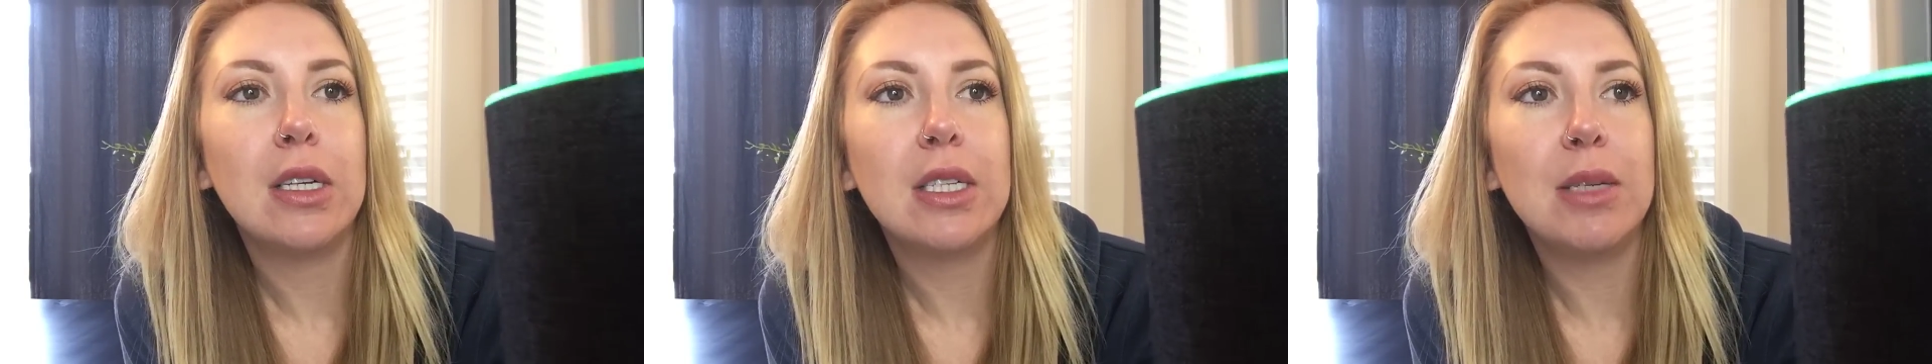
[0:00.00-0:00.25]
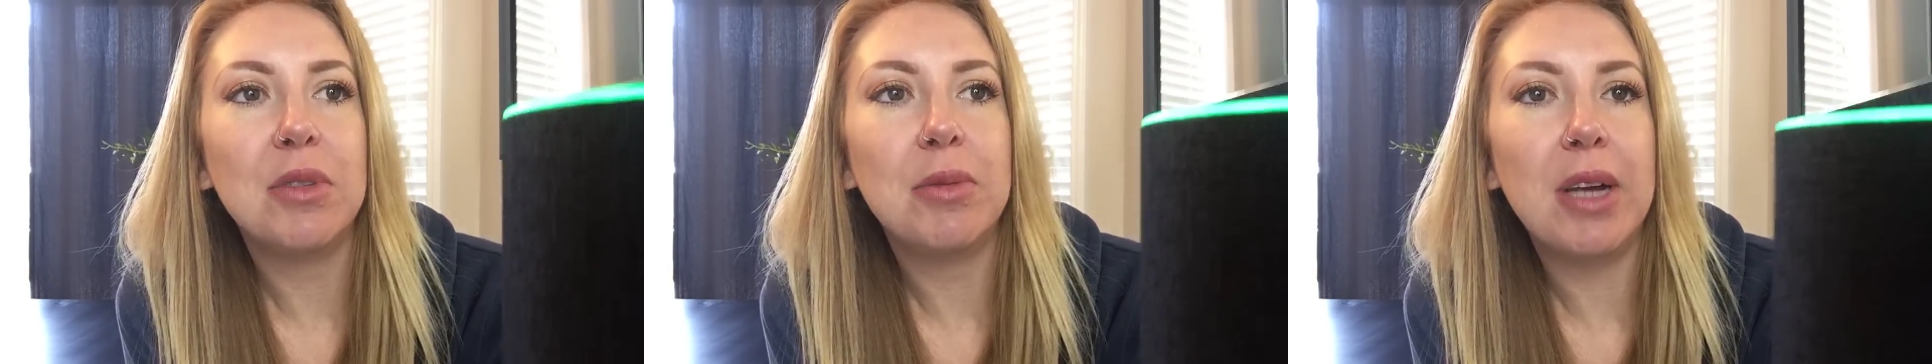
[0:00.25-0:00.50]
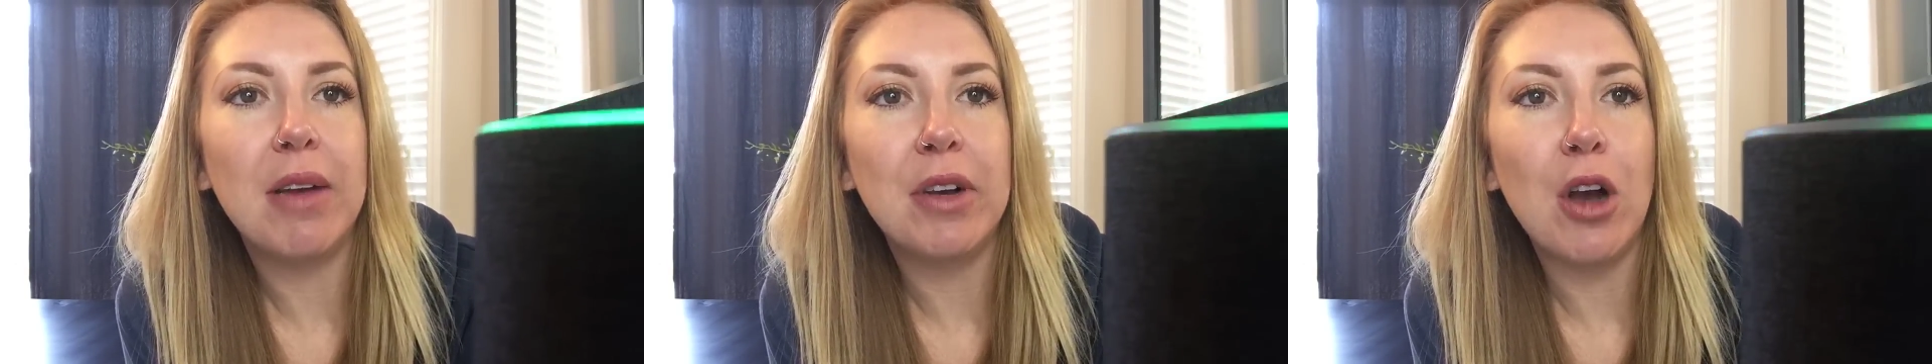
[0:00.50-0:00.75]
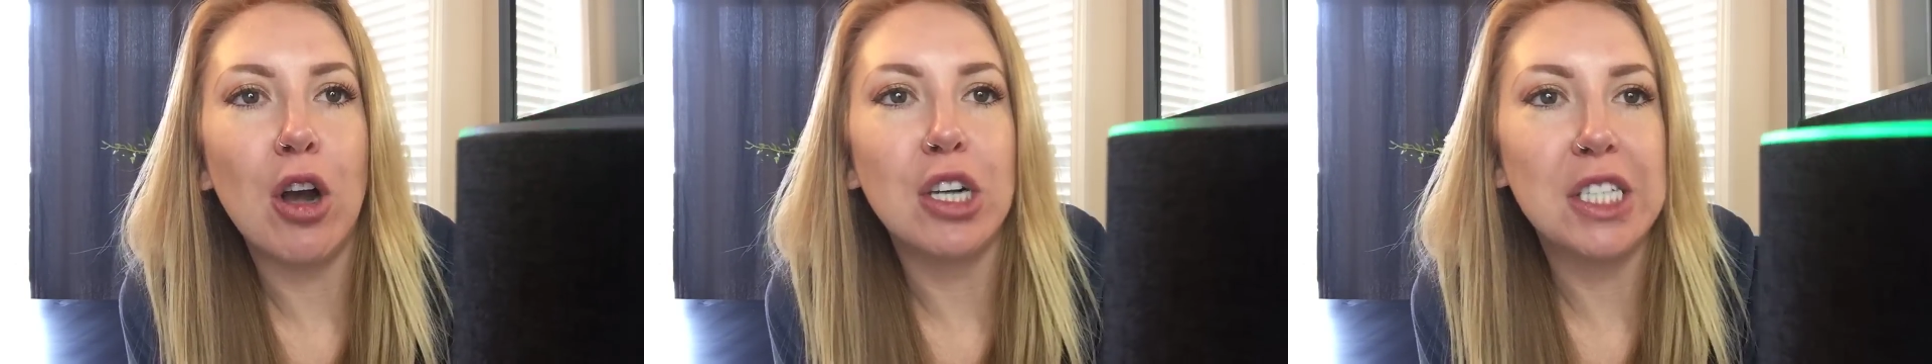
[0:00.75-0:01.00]
Seems to be
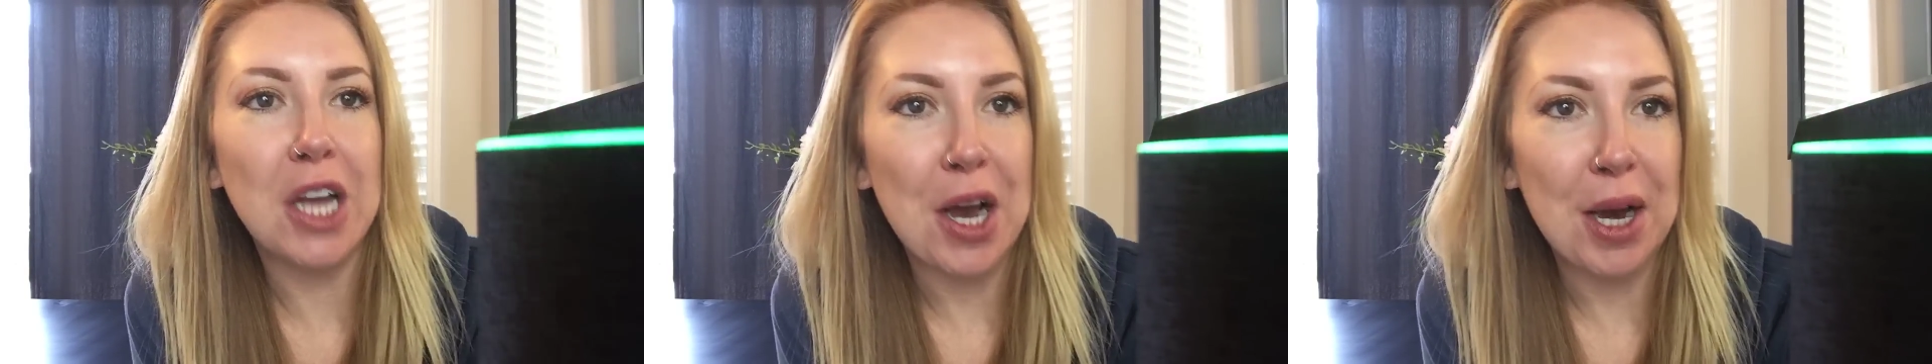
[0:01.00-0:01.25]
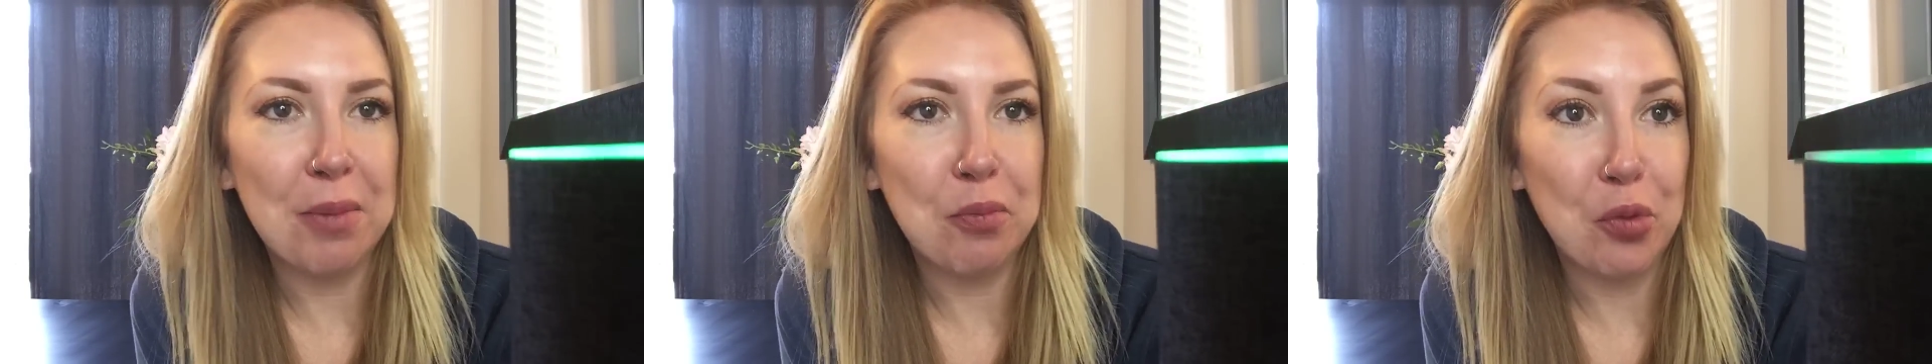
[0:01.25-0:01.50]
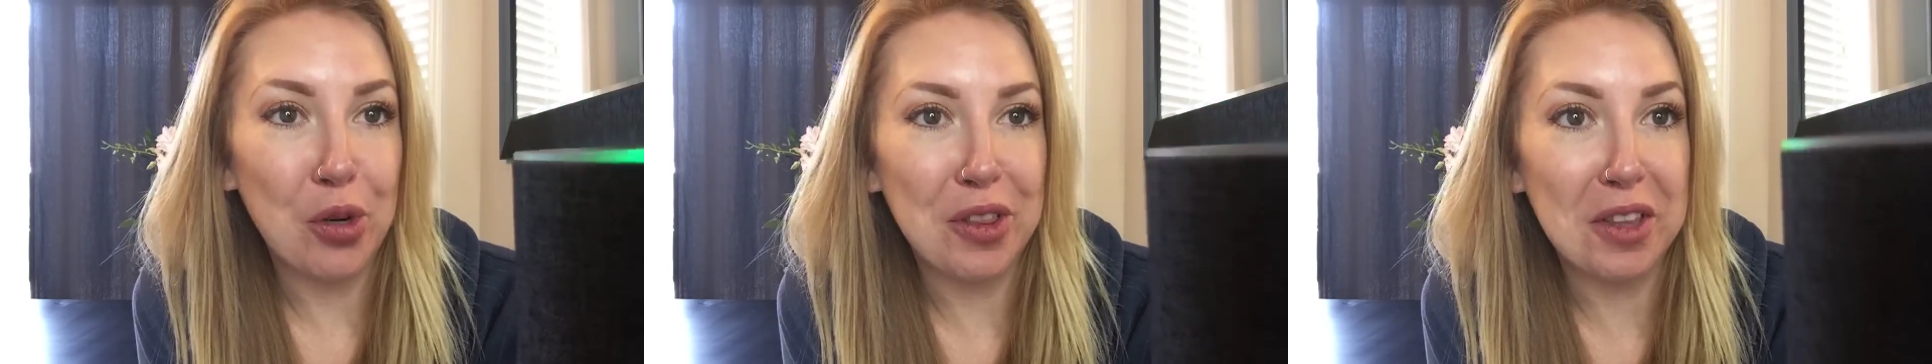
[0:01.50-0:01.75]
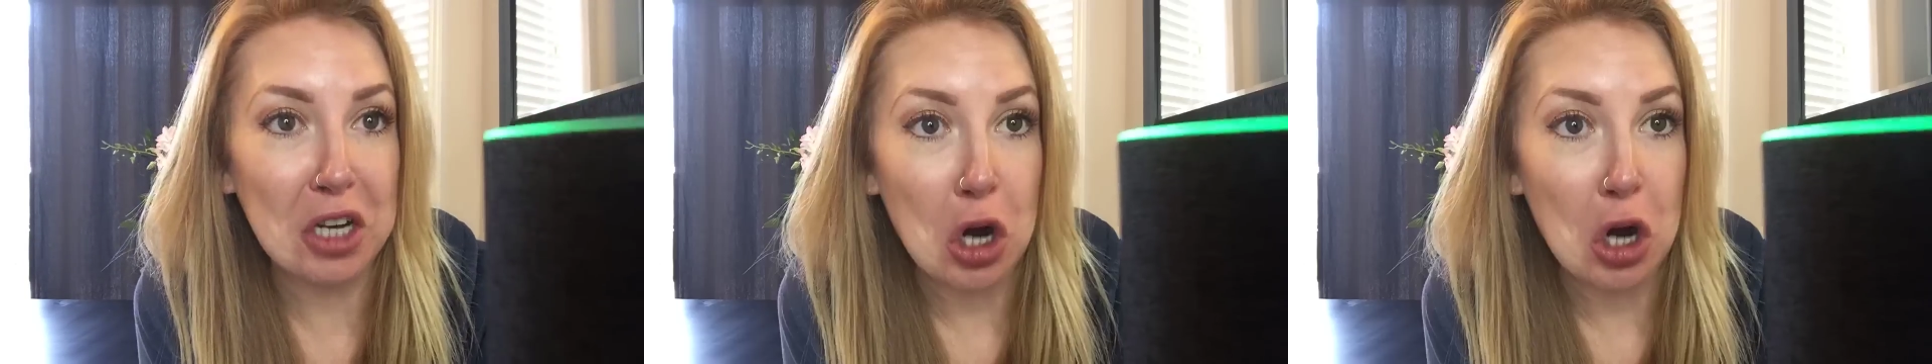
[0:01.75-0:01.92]
having a hard time with the